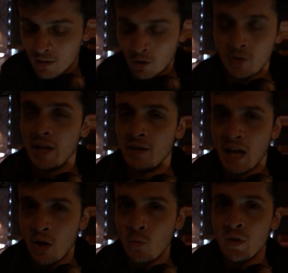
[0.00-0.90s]
Okay,
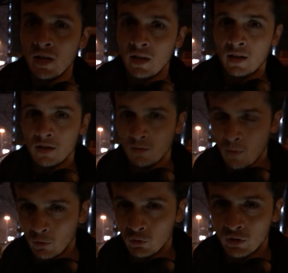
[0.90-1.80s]
now we
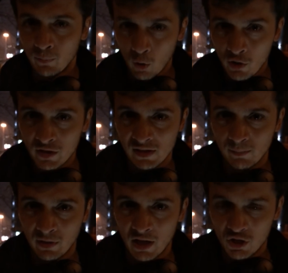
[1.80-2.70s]
want to deploy this
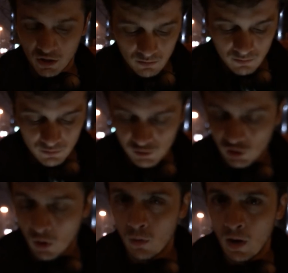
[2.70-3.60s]
application.
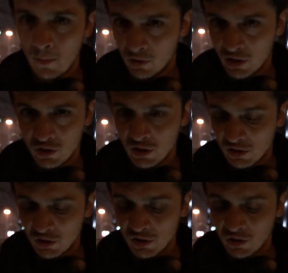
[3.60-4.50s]
So I'm gonna
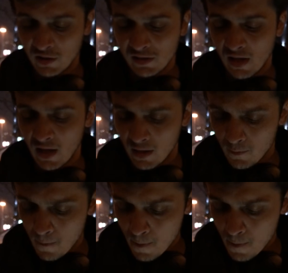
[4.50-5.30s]
just gonna say,